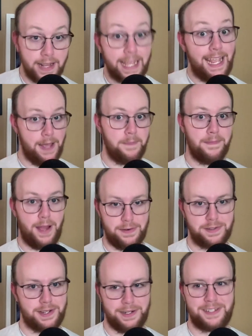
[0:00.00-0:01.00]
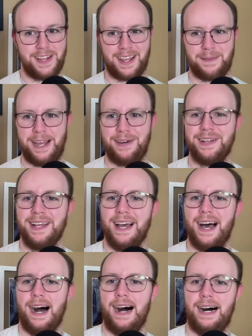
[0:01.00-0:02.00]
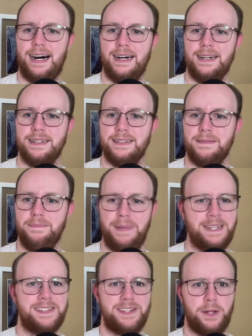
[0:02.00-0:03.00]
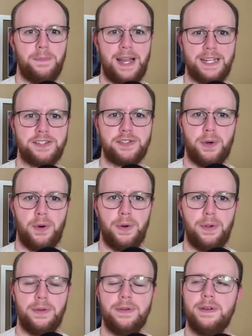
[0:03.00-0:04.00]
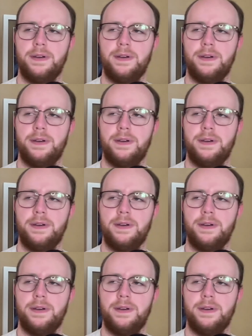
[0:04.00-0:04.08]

the hymn I was going to talk about, Be Still My Soul,